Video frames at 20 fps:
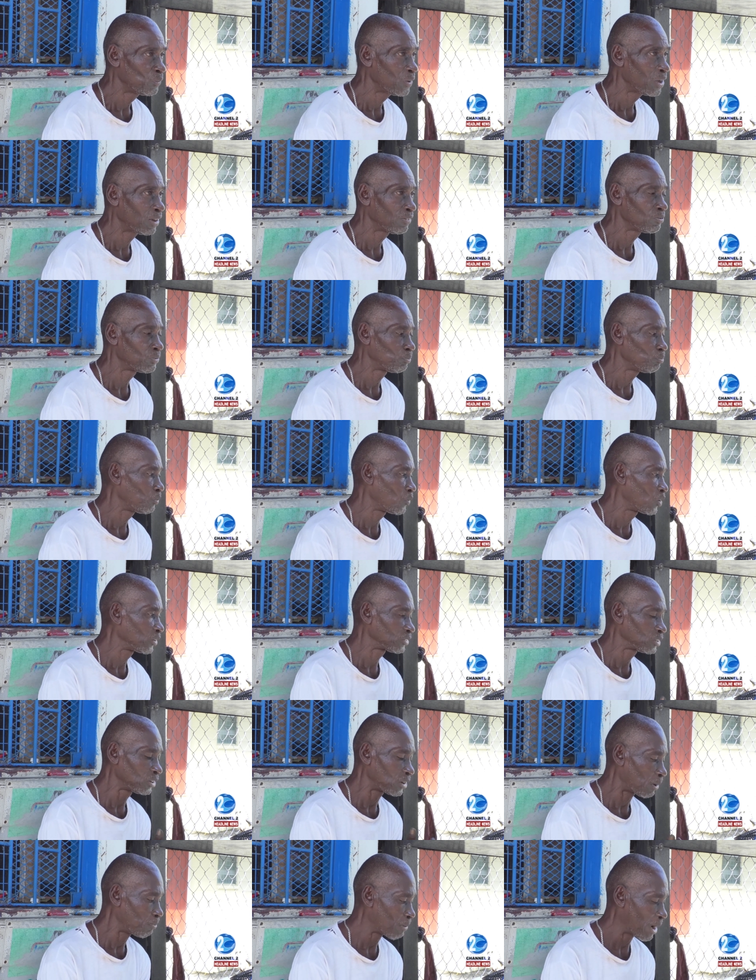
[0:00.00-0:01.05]
Well,
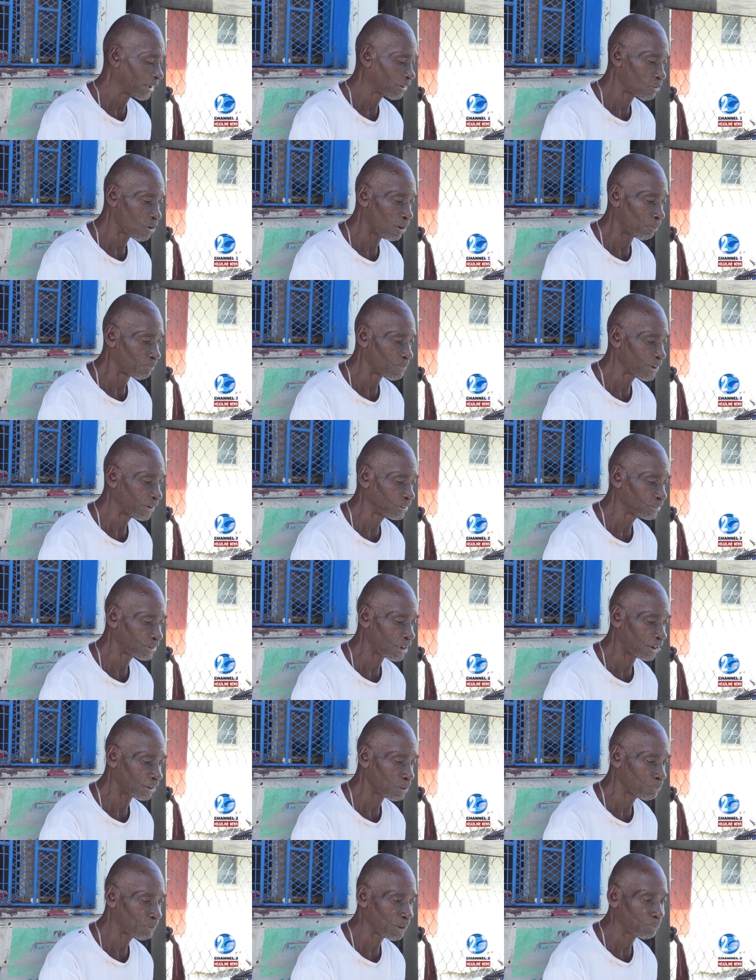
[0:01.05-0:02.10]
most of them, my complaints
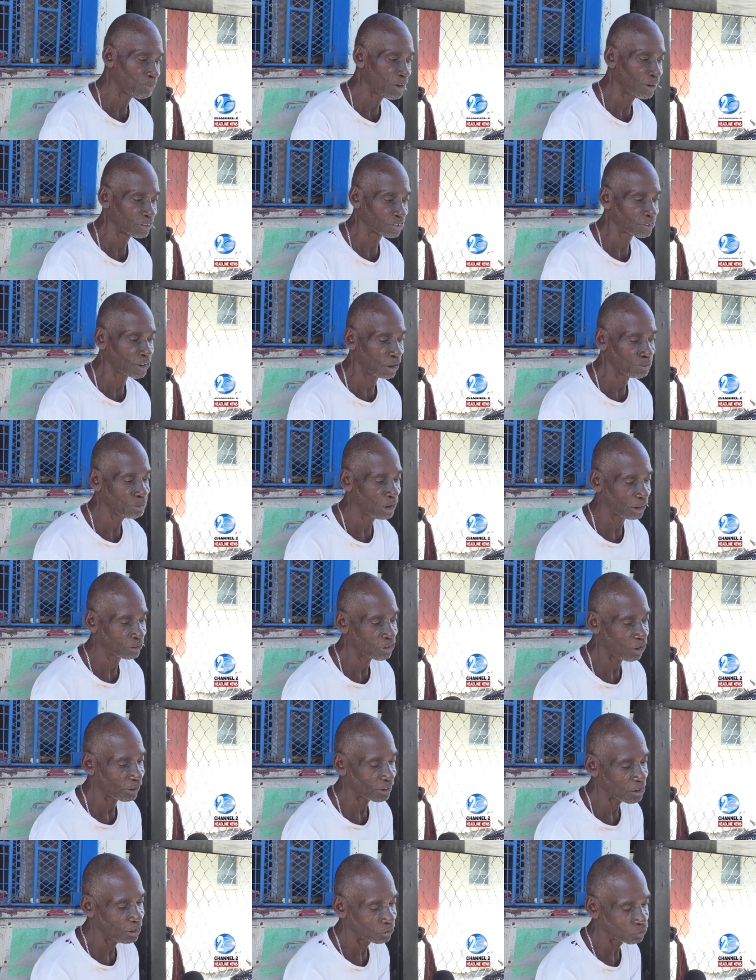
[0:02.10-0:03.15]
are the people who tell me
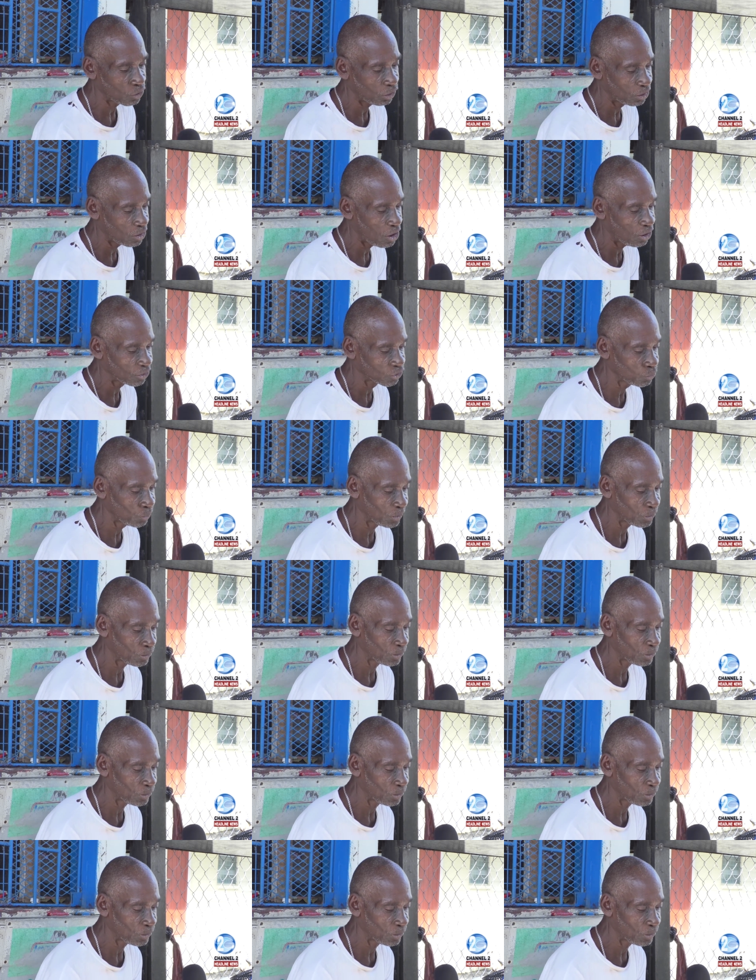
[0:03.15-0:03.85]
attacking too long